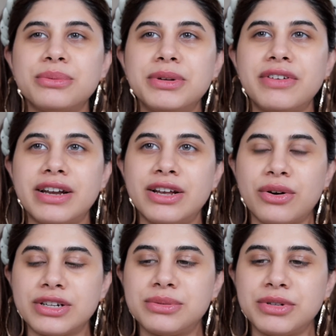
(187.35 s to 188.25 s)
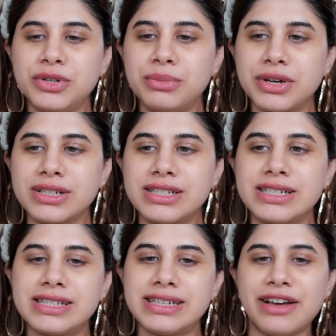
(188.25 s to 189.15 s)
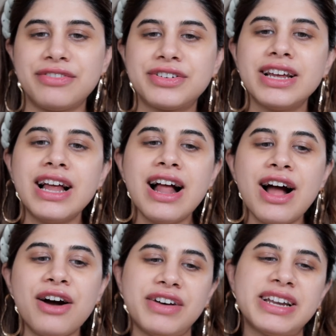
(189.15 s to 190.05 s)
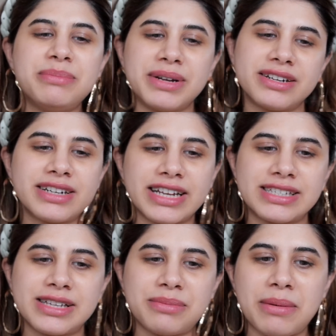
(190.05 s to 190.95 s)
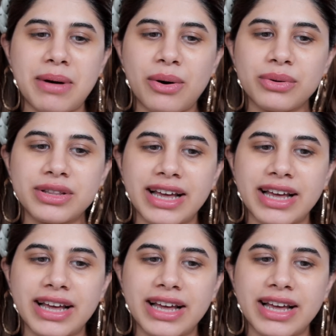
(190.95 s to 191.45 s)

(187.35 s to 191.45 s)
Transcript: to be very honest with you, because this has left a very bitter taste in my mouth.